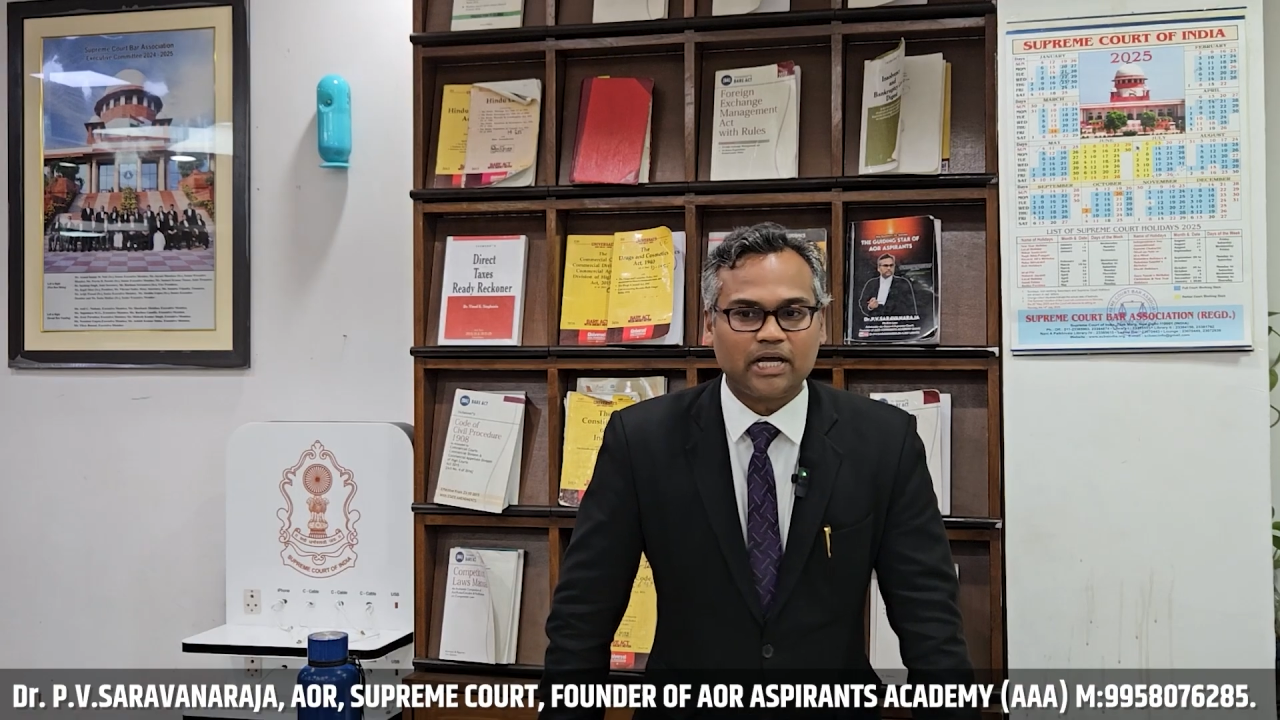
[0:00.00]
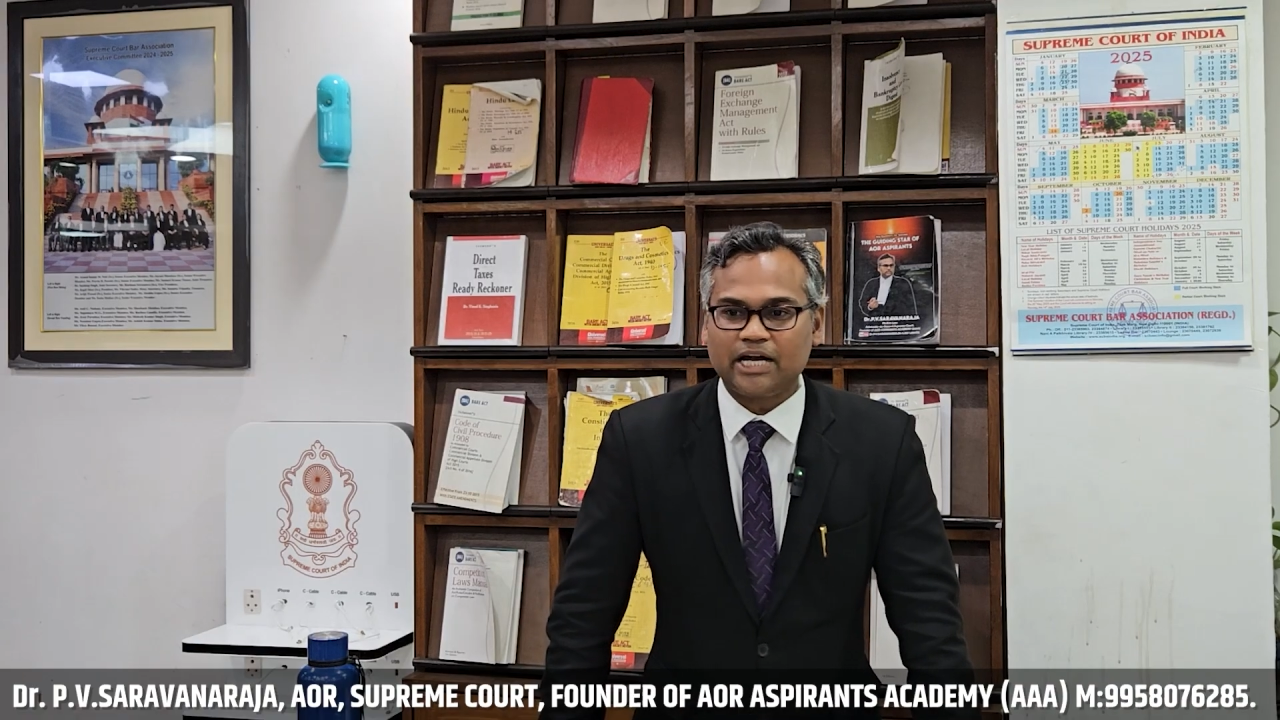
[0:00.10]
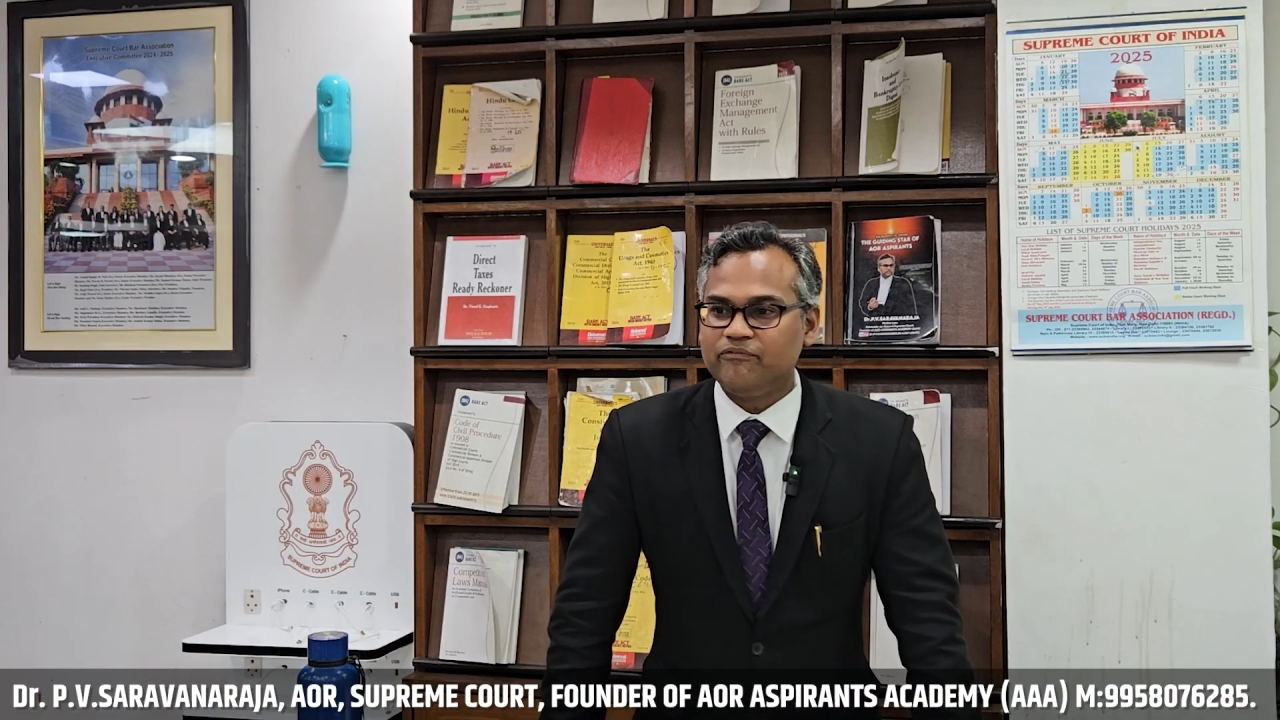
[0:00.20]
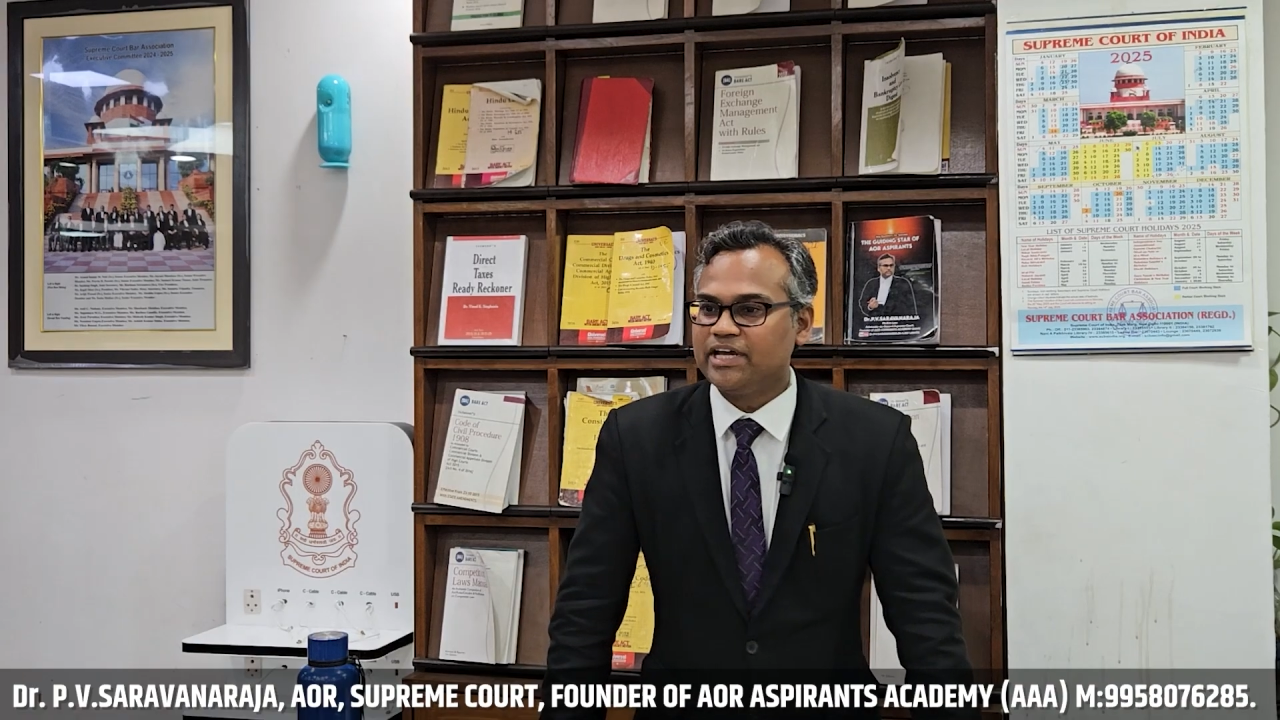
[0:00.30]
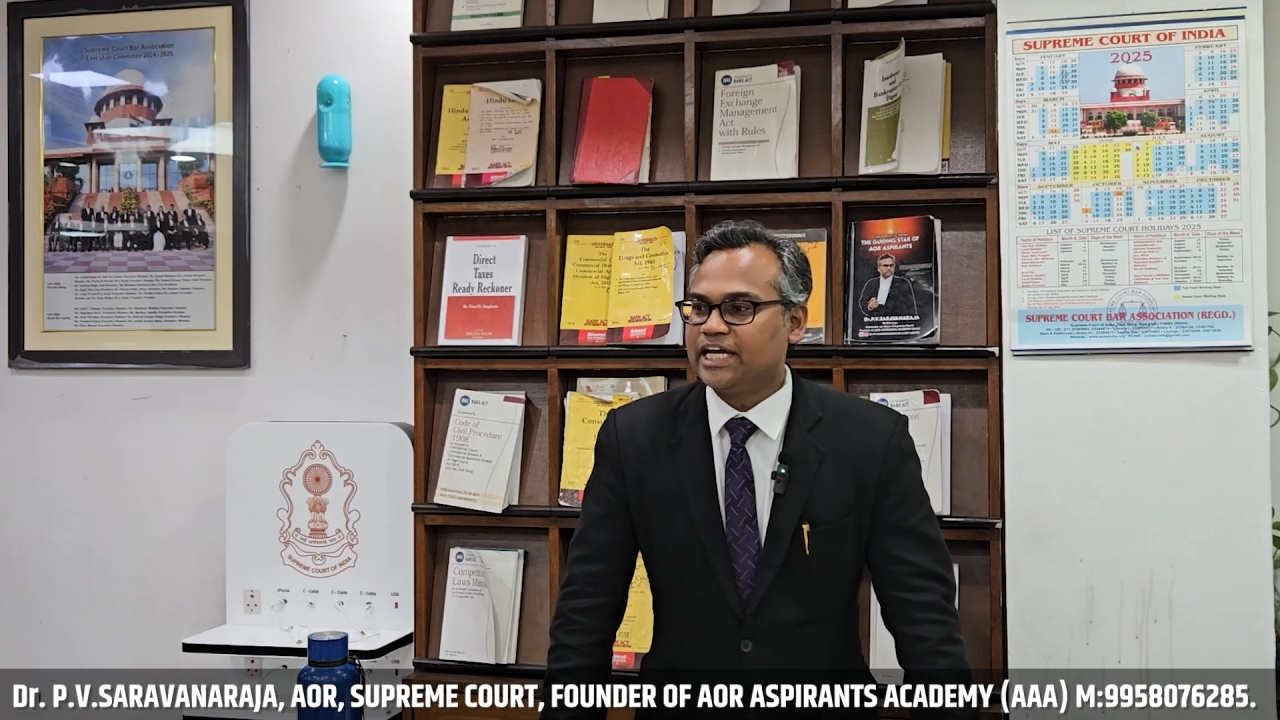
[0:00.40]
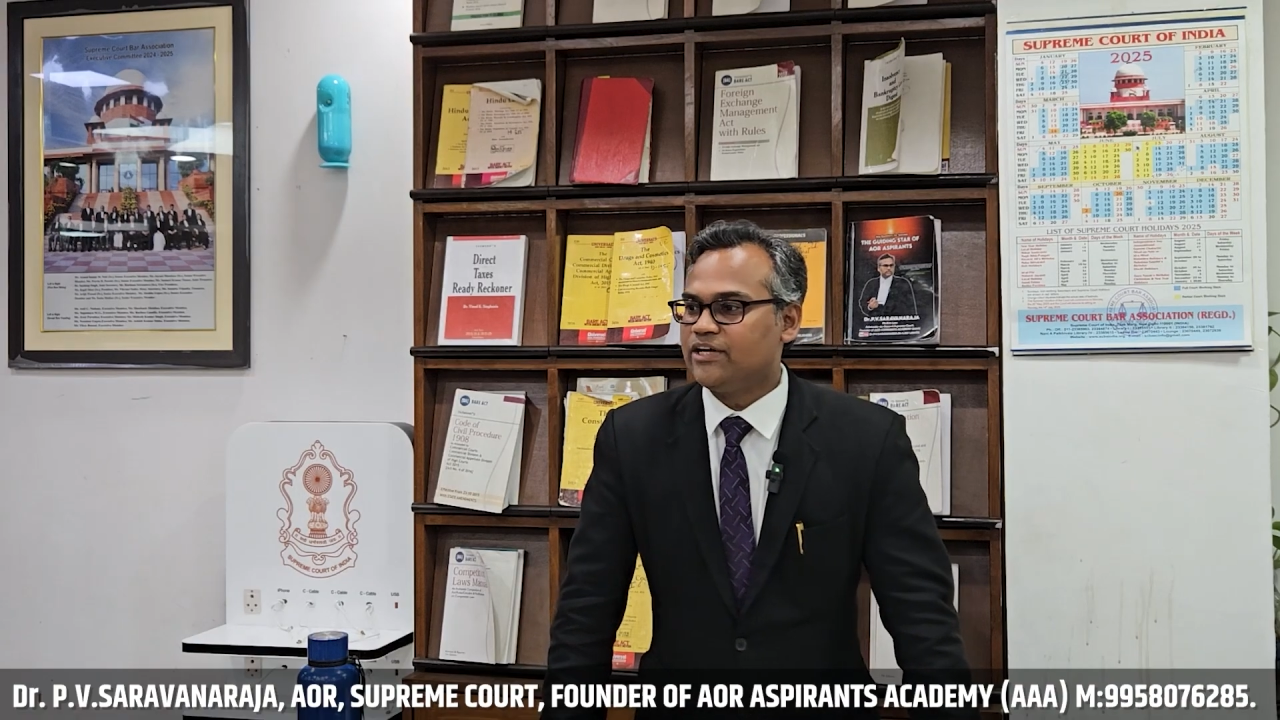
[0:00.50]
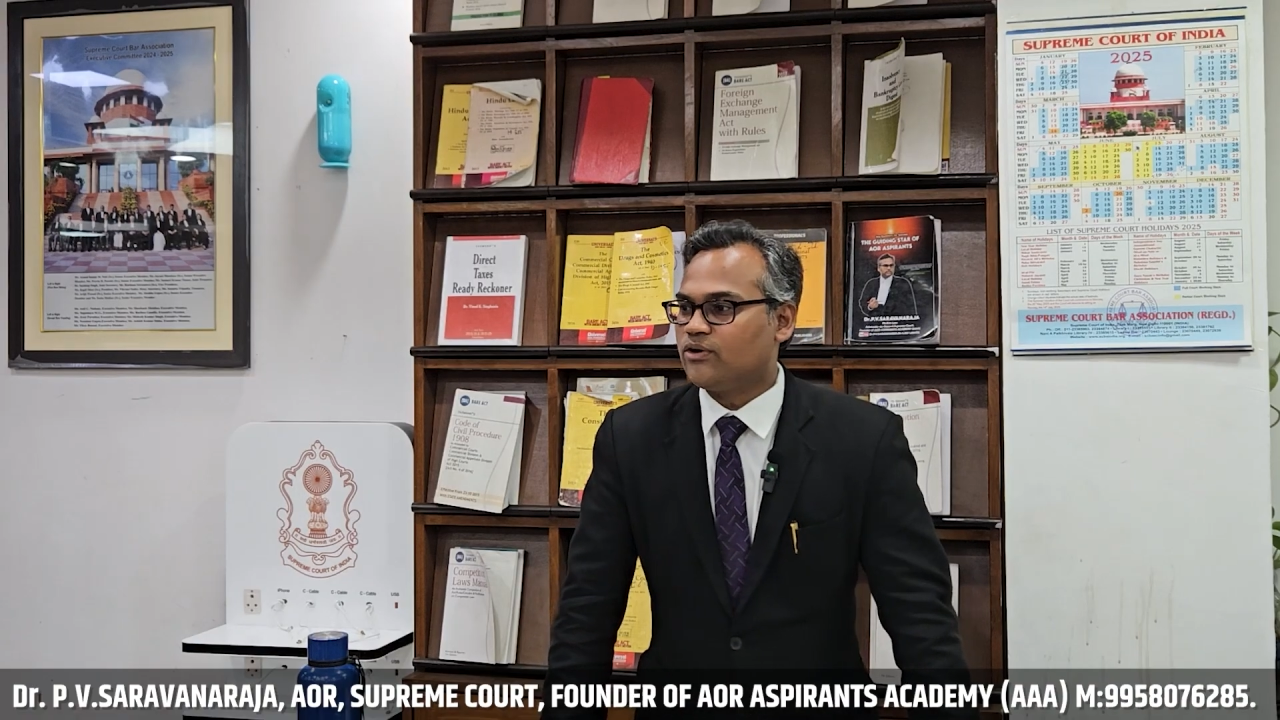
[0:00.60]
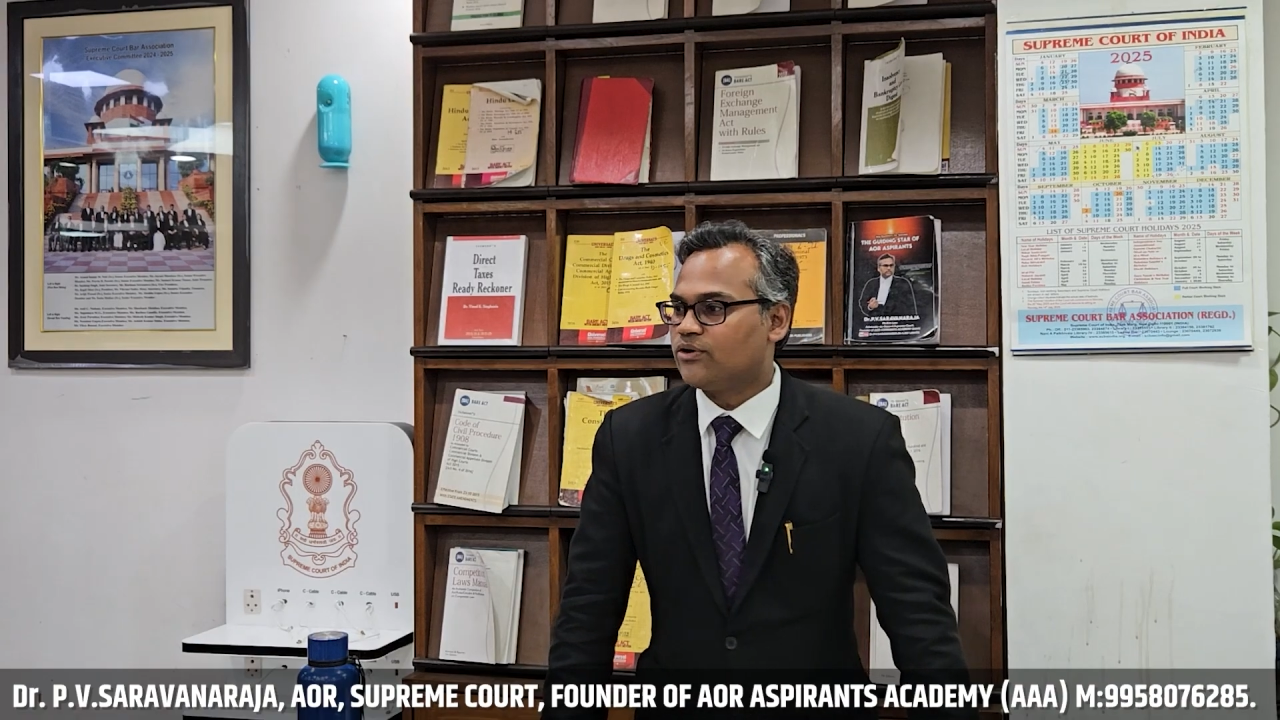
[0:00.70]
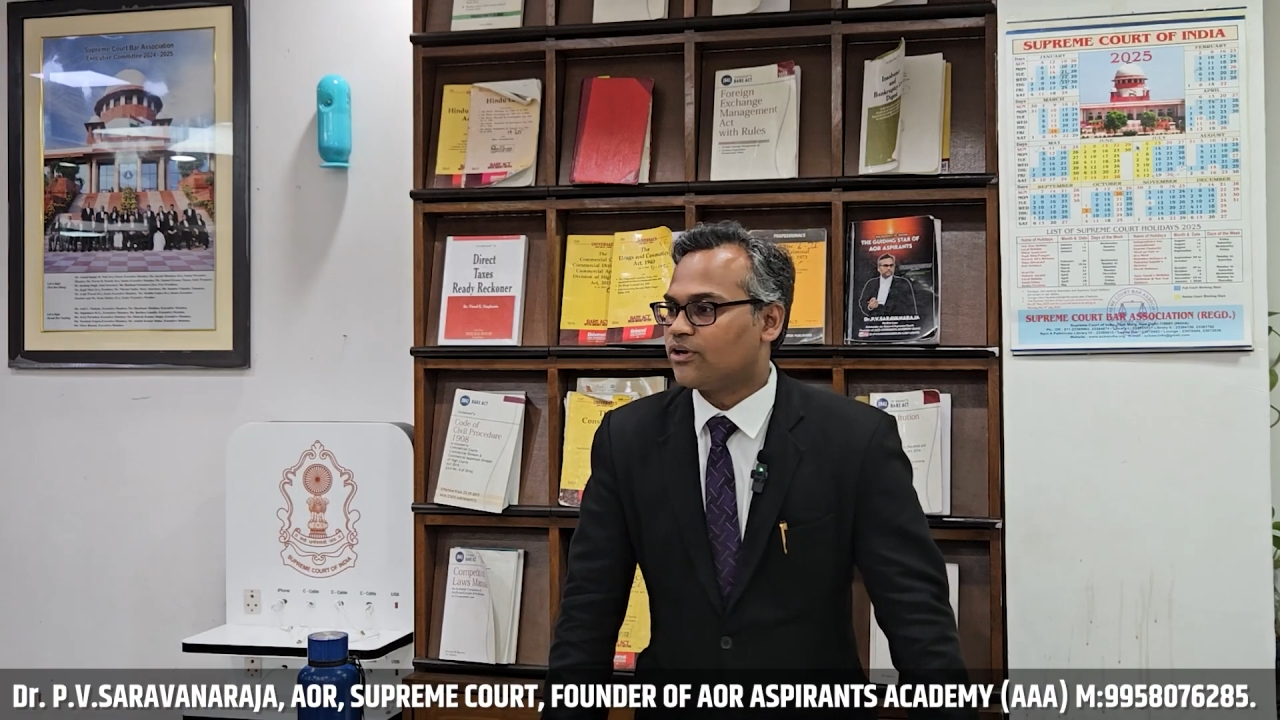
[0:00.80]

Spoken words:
Advocate on